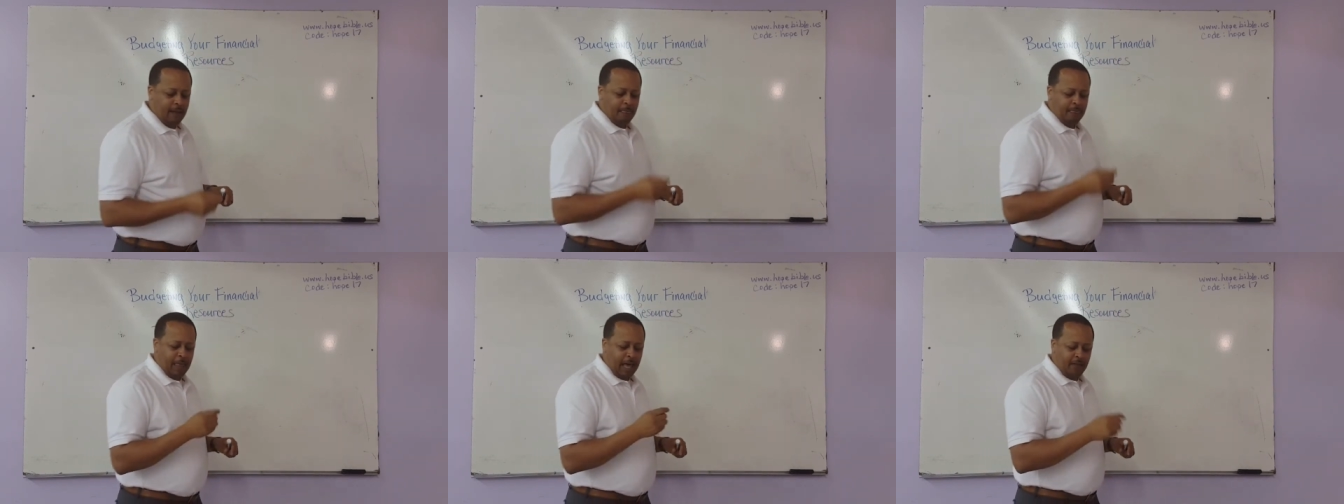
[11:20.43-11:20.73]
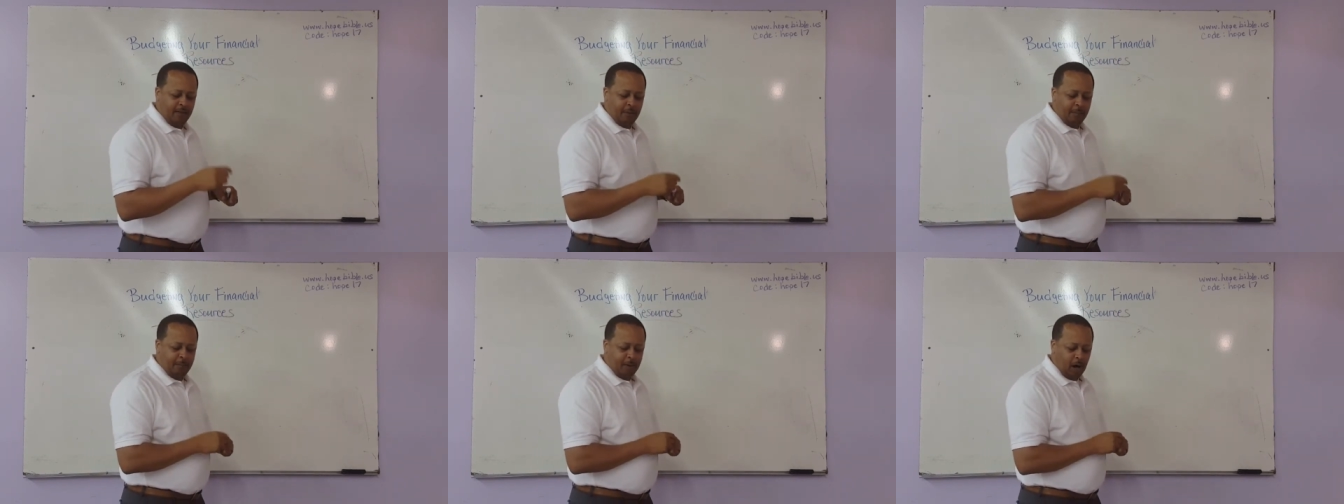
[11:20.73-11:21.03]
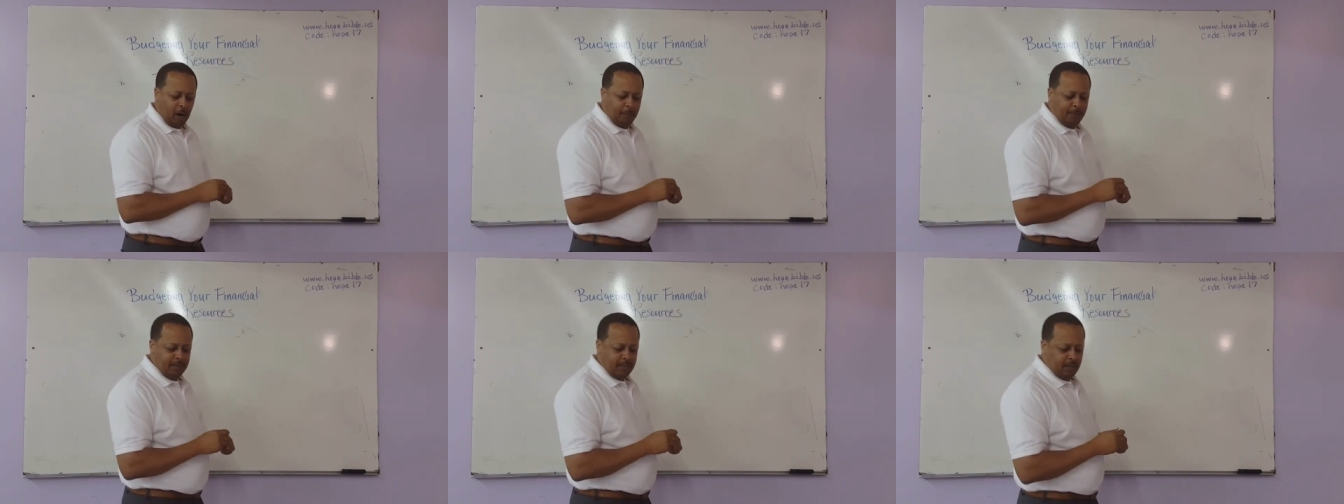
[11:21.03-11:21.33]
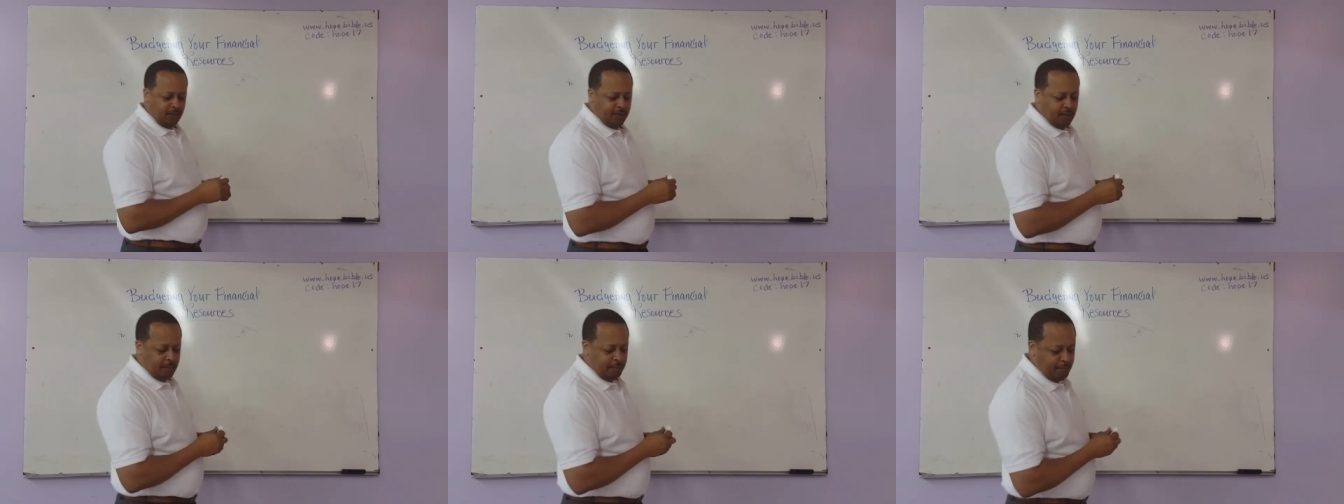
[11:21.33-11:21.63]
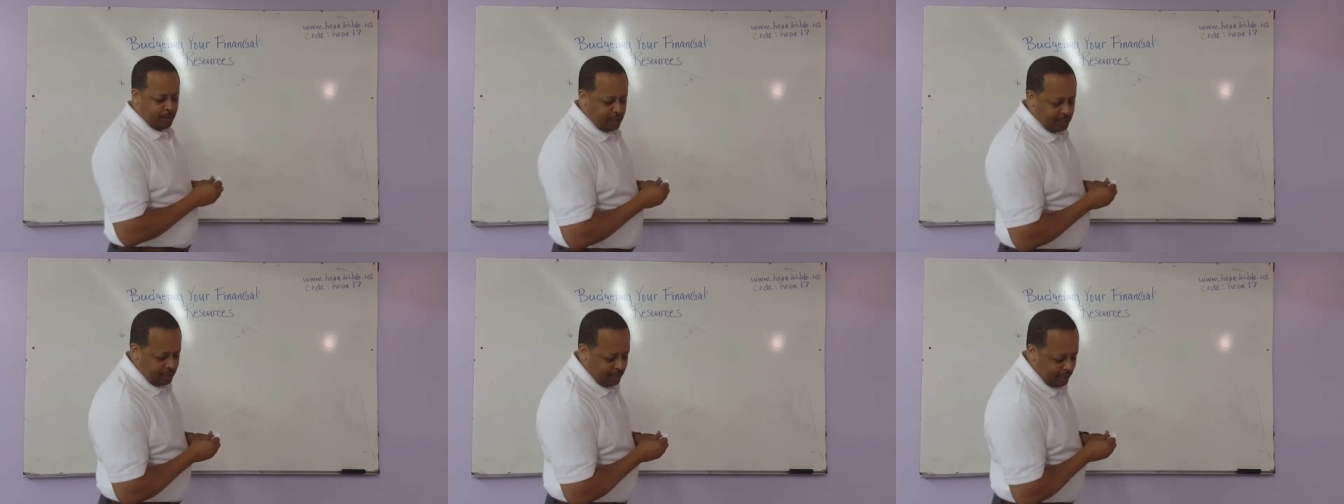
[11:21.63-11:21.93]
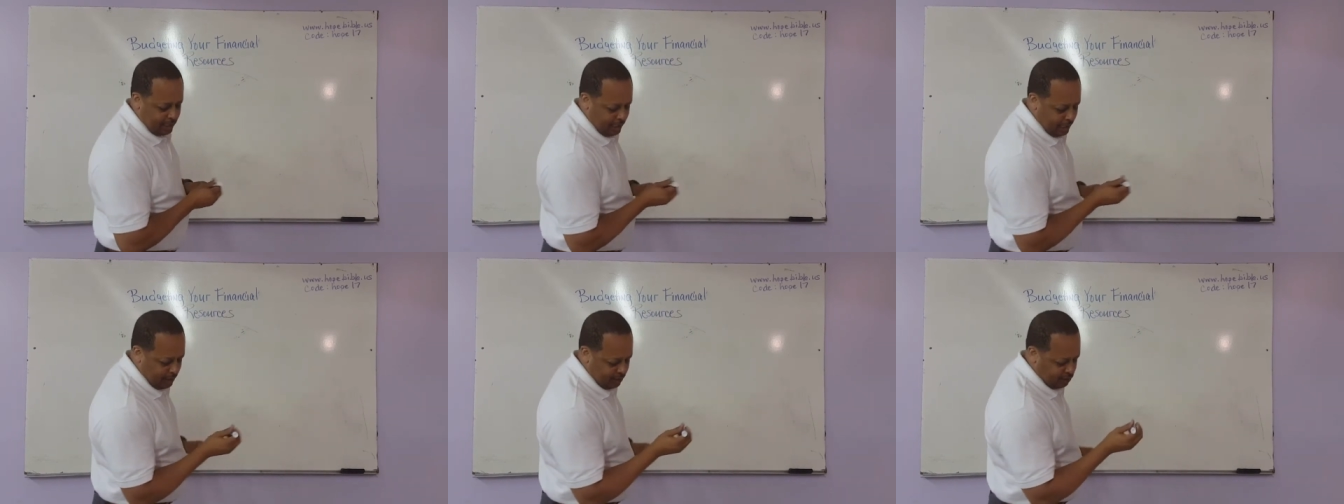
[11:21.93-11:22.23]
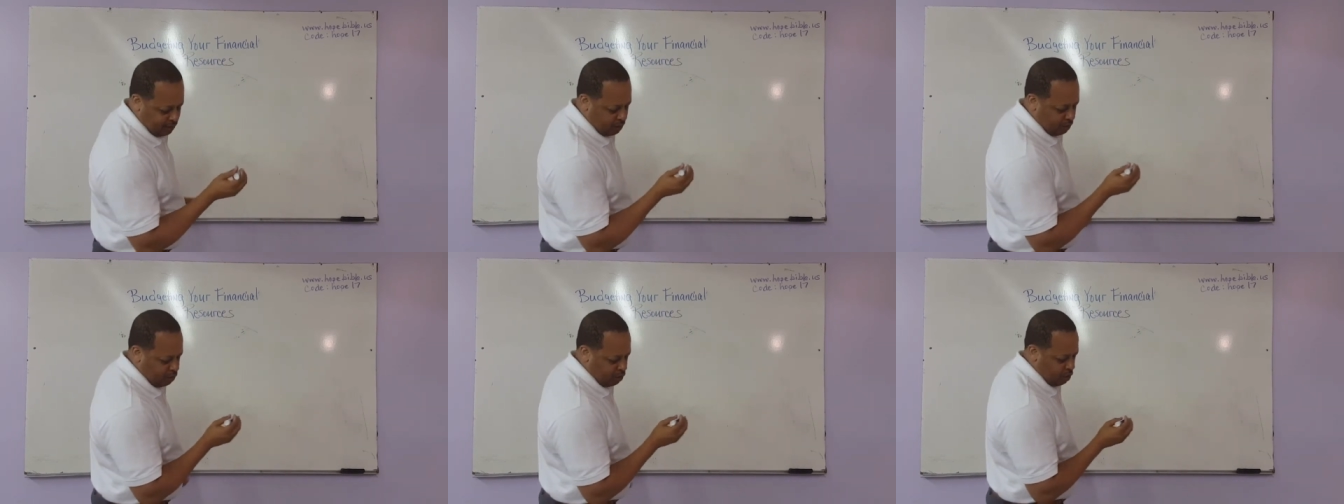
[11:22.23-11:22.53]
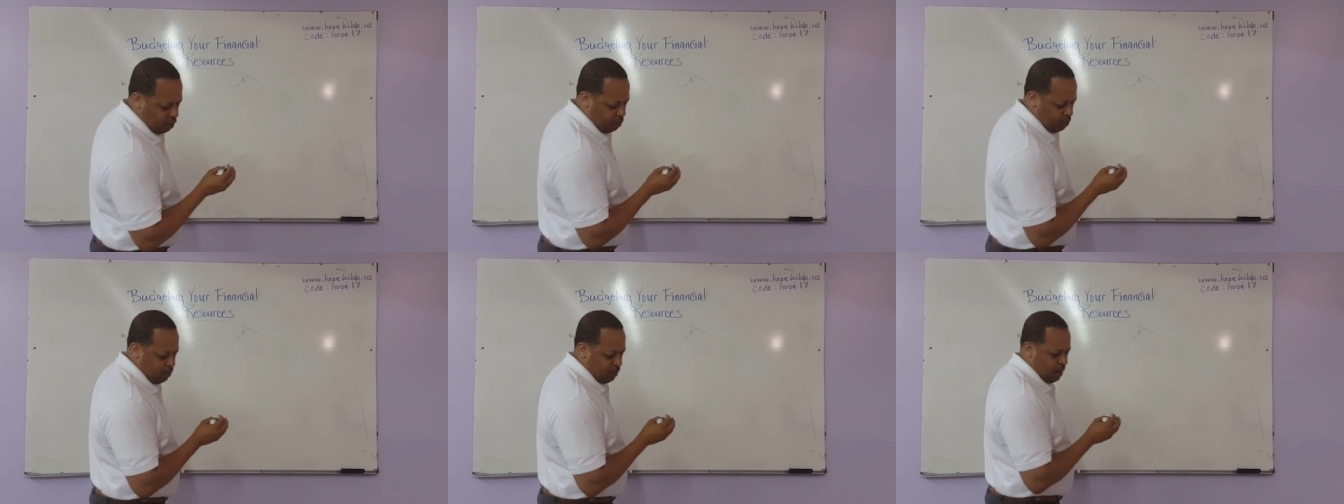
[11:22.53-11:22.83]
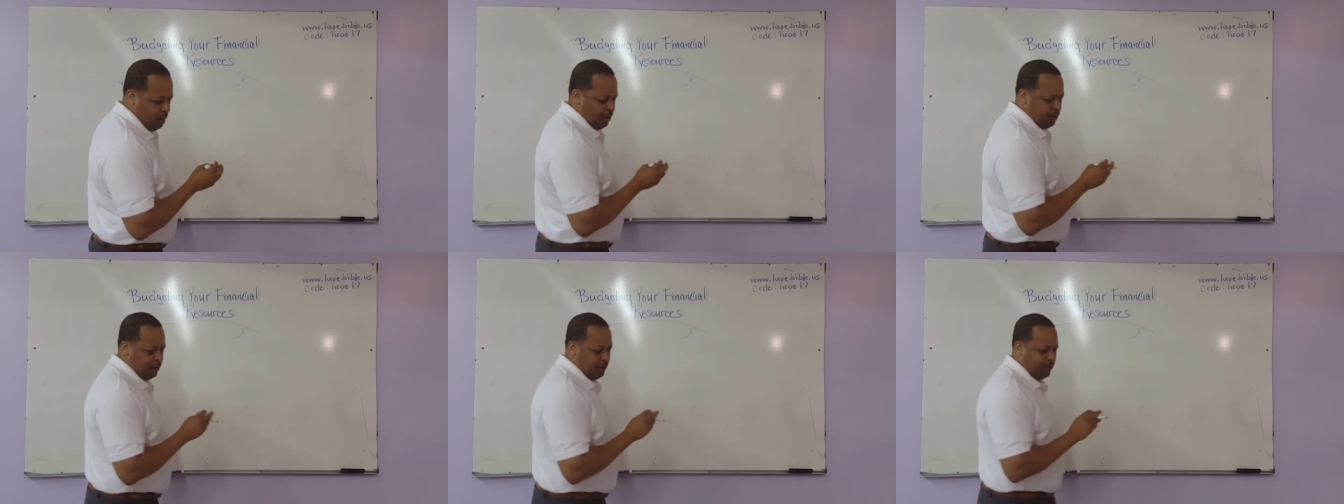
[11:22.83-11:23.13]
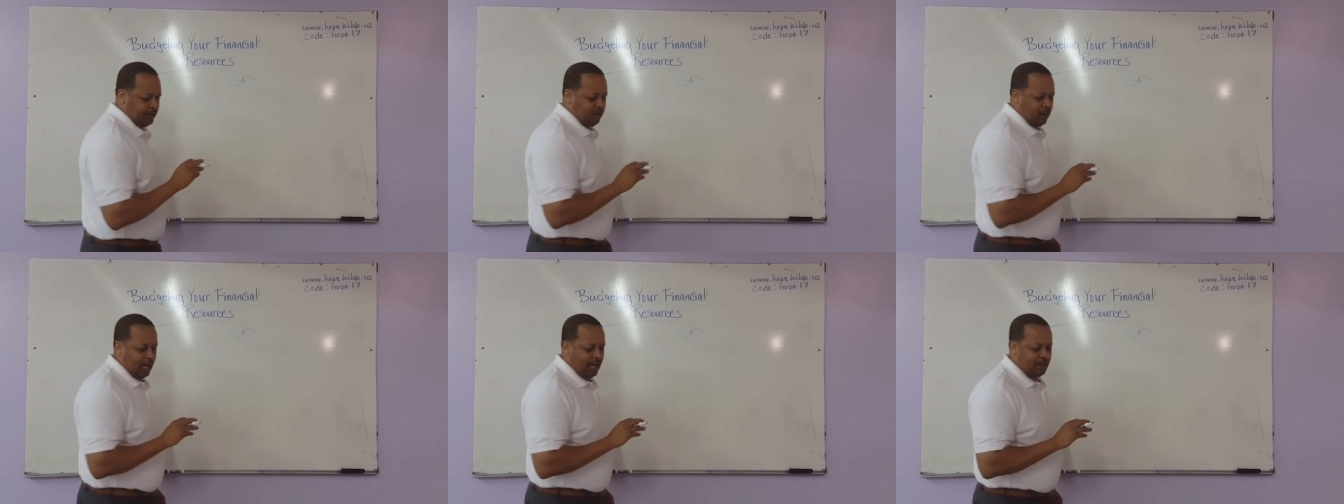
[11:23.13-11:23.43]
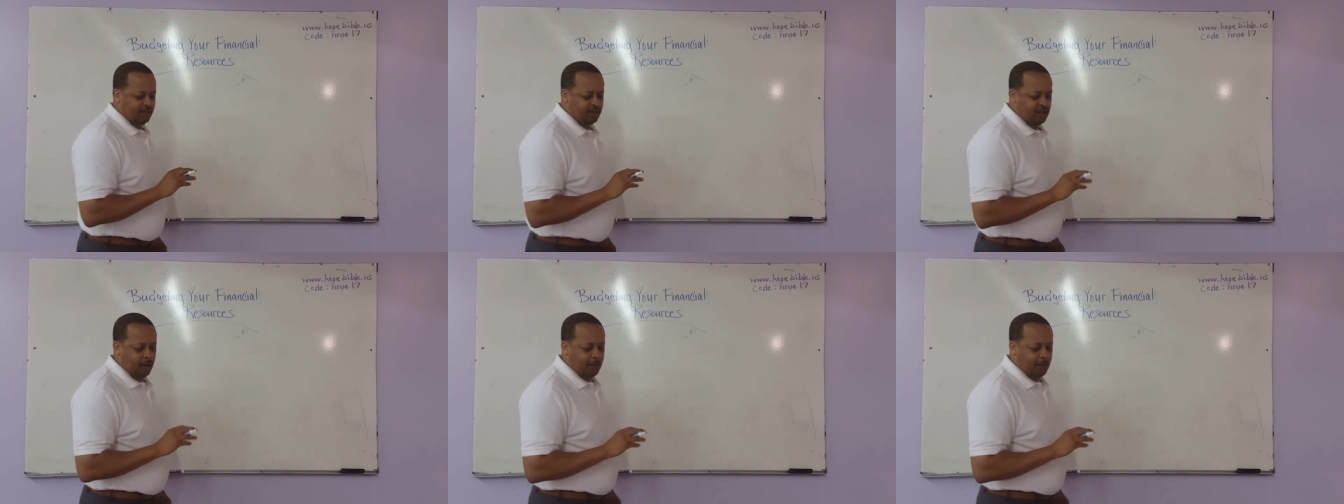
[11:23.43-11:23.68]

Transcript: Now, the purpose of the budget is to do three things.